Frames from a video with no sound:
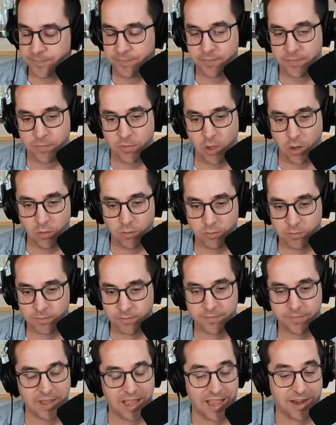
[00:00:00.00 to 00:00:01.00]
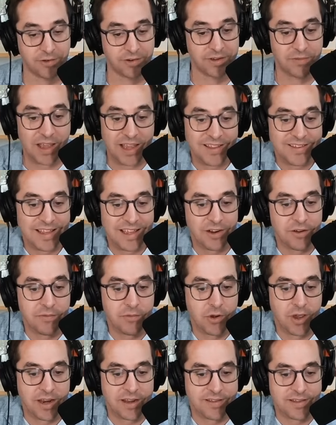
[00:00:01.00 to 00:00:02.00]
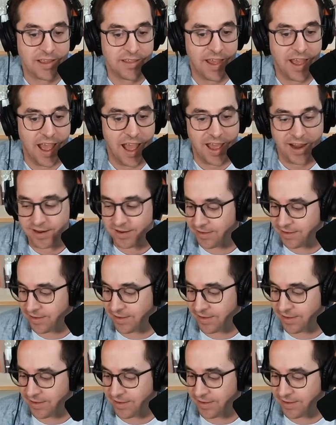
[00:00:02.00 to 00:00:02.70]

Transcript: No, I don't even. I see. I don't even know how to say that.